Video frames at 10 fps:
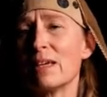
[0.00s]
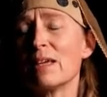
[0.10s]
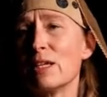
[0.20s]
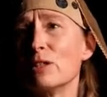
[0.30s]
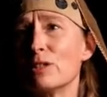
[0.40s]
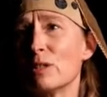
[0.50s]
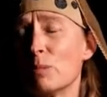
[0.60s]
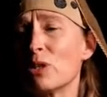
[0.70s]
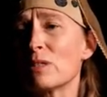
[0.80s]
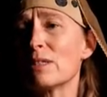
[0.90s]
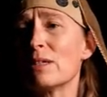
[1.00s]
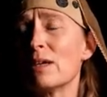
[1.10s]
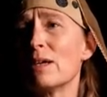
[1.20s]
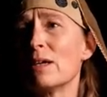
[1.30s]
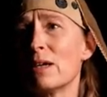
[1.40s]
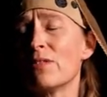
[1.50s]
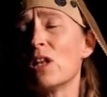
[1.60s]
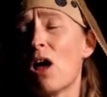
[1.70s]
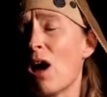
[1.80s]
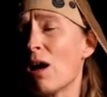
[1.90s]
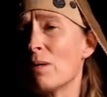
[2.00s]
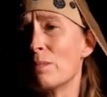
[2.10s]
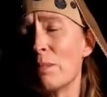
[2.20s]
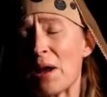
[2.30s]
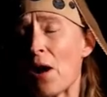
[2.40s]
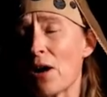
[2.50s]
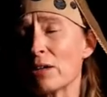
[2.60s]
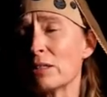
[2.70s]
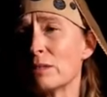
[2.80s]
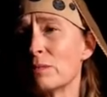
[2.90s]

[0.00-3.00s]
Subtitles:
He learned the books of the law by heart.